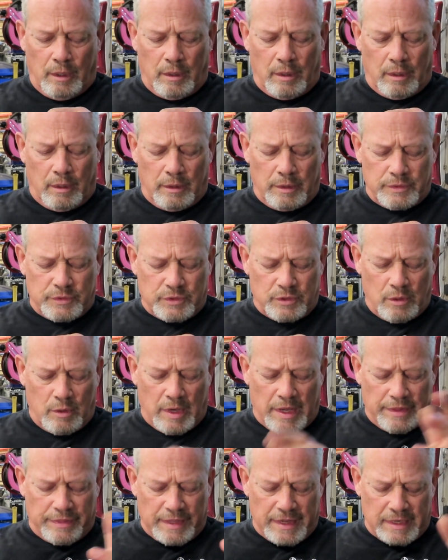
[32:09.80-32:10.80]
So
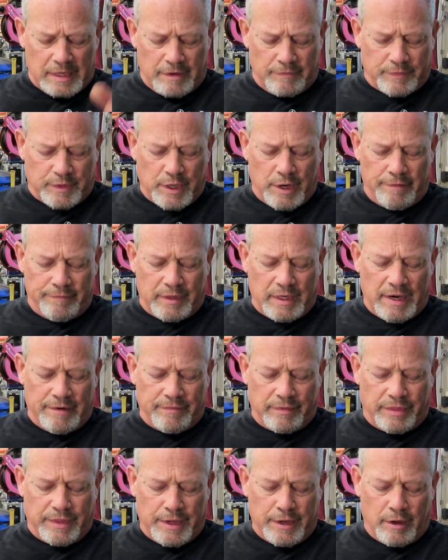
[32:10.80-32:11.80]
I think I've covered
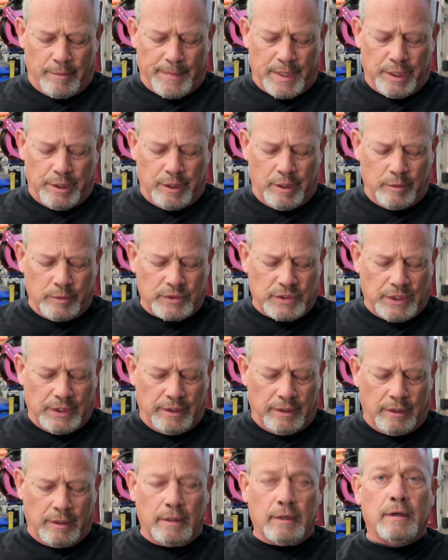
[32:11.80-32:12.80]
everything on my notes
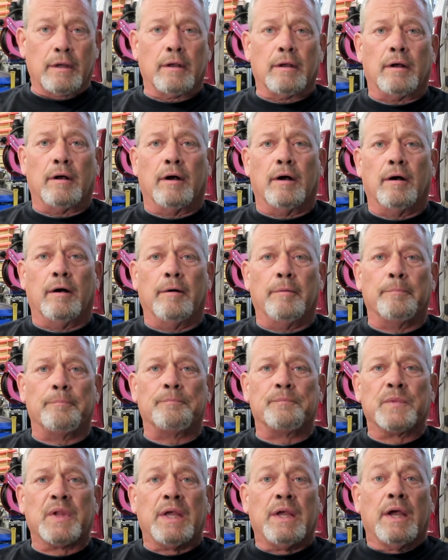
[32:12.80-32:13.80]
here.
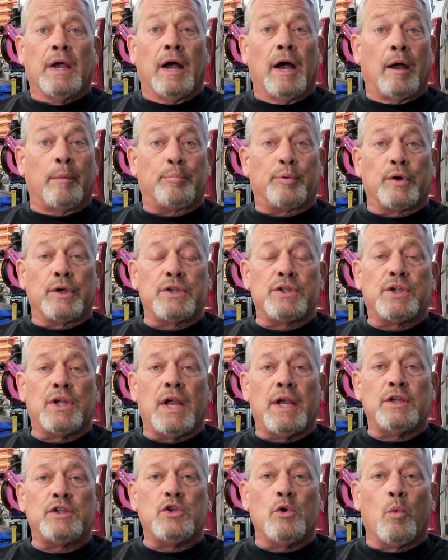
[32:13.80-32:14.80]
I
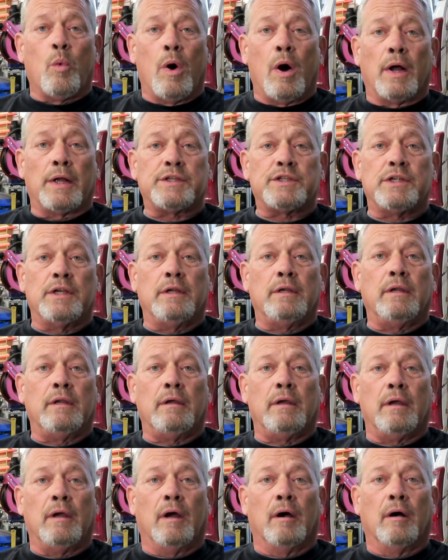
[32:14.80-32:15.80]
appreciate you watching.
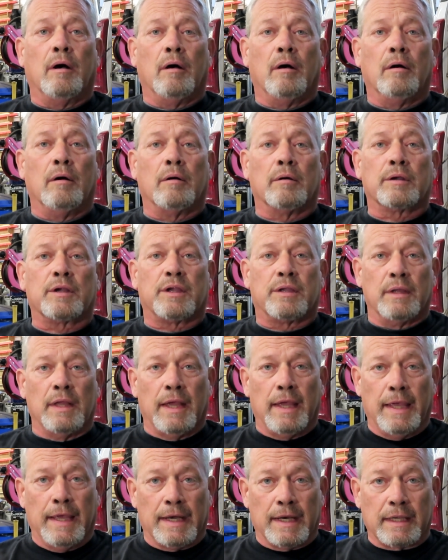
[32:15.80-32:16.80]

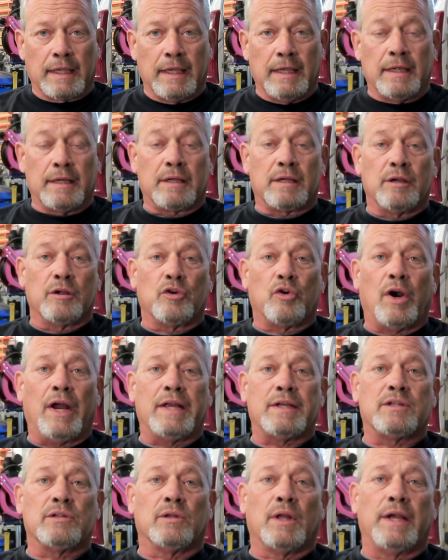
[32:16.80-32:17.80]
And again,
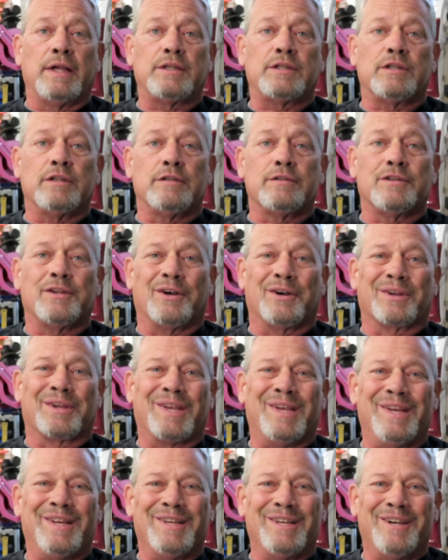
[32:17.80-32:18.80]
congratulations on
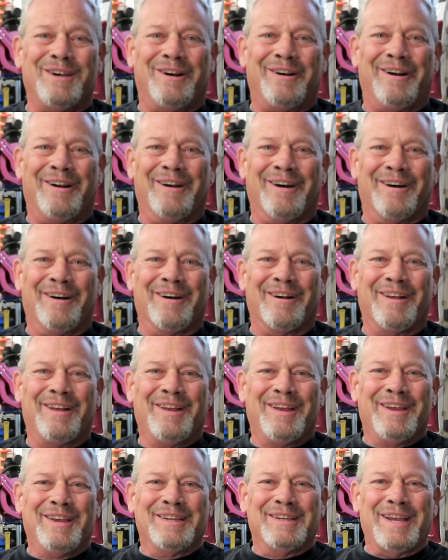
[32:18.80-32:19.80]
getting your
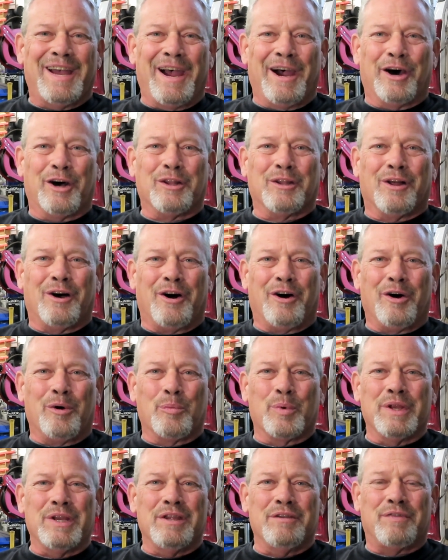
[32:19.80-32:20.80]
Outlaw.
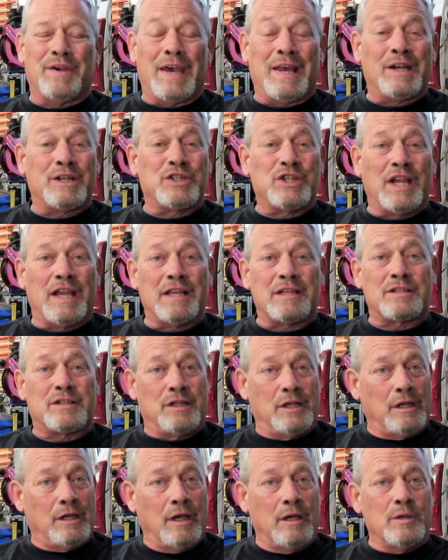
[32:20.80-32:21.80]
When you've had a chance
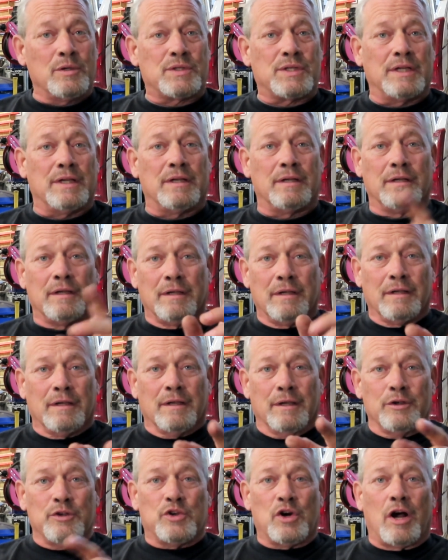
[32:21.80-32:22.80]
to use it,
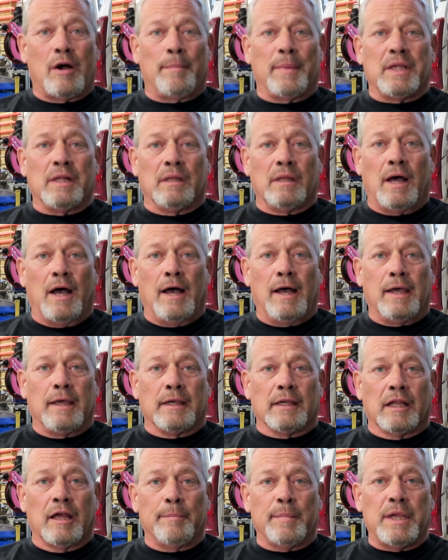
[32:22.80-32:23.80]
drop me a
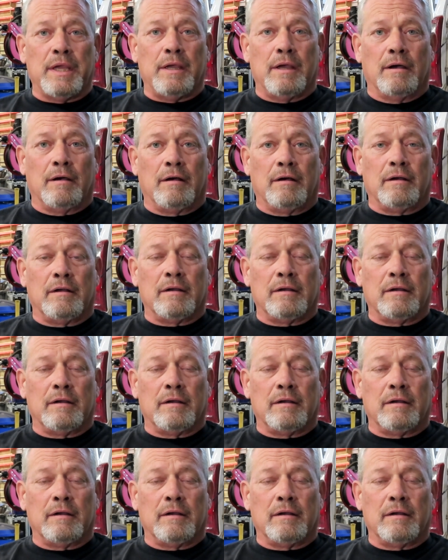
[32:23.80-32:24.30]
line. Let me,